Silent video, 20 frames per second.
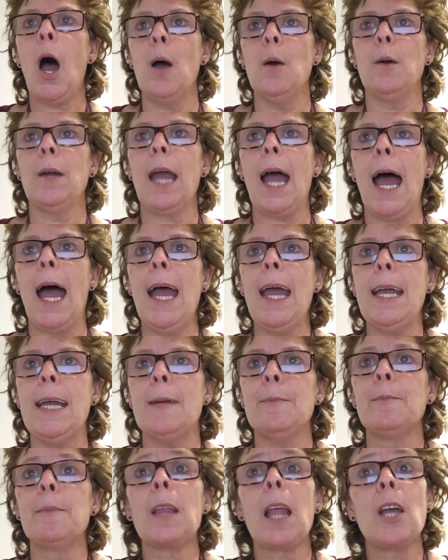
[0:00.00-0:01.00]
Okay,
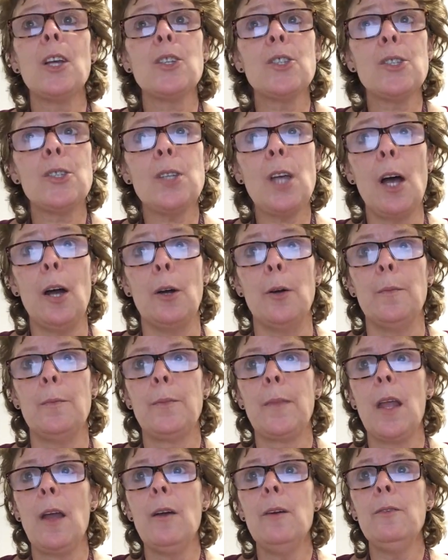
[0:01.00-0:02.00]
so
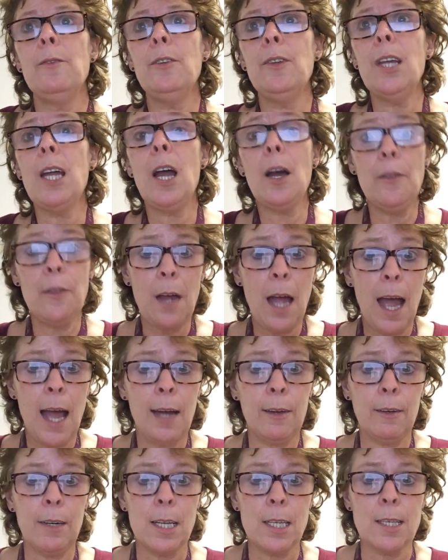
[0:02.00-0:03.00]
for the other
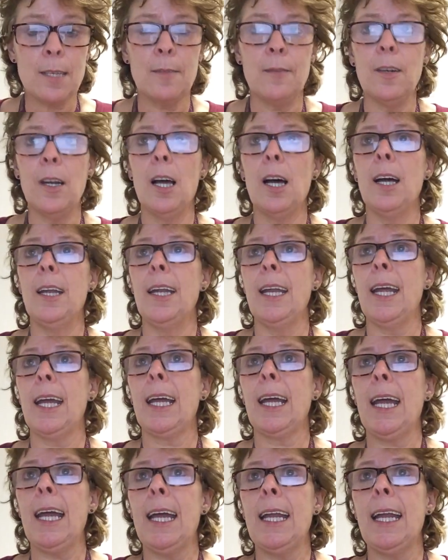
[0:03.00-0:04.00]
areas of
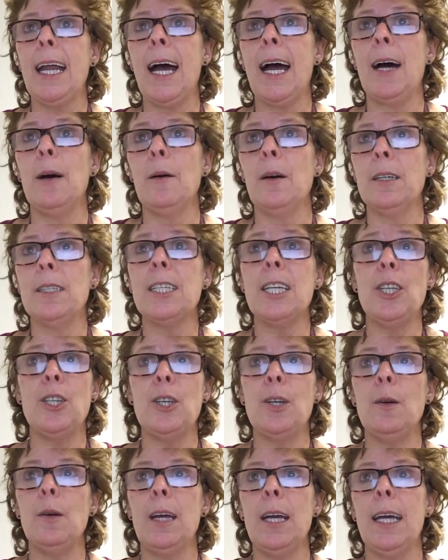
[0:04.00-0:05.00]
learning in our Did
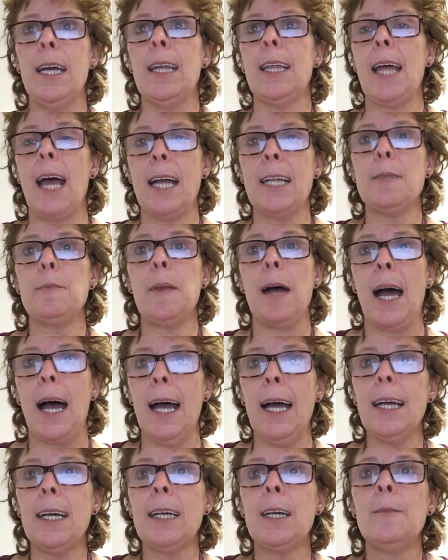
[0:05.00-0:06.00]
You Hear That
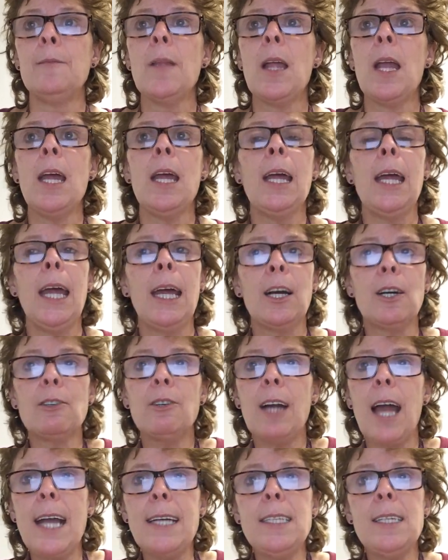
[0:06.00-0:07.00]
pack, in
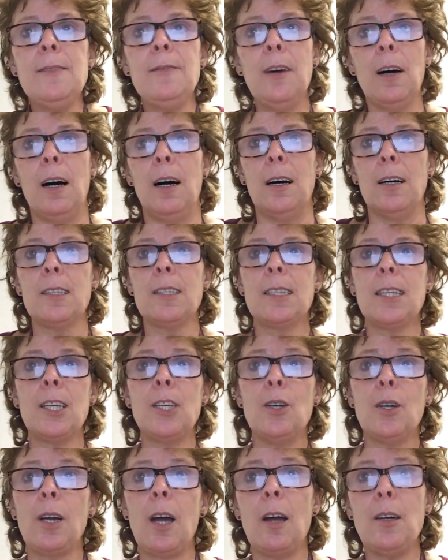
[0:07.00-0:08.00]
creative arts,
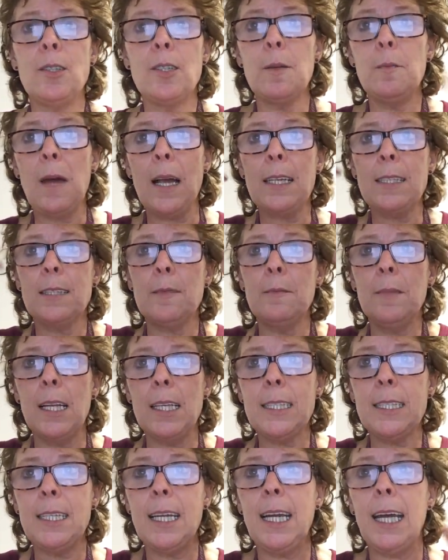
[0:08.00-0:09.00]
you're going to make some
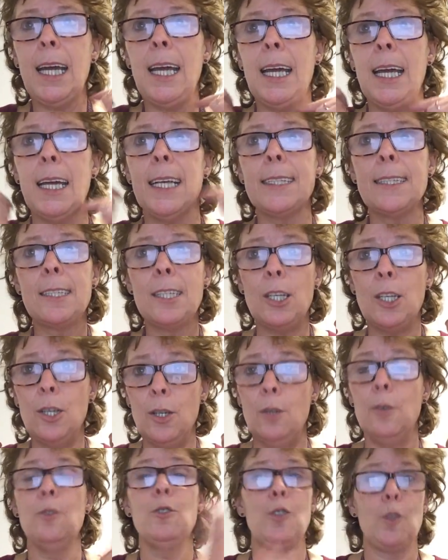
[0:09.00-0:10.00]
listening ears to
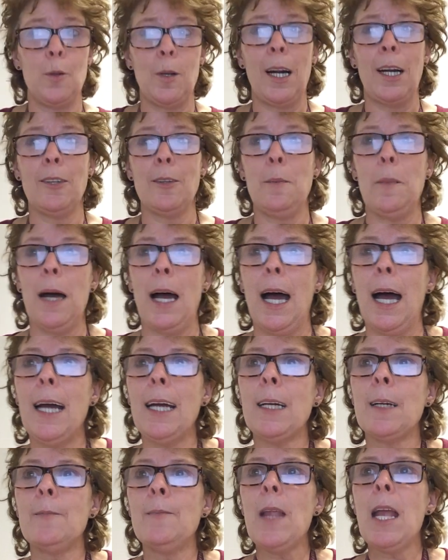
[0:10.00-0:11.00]
use throughout the pack,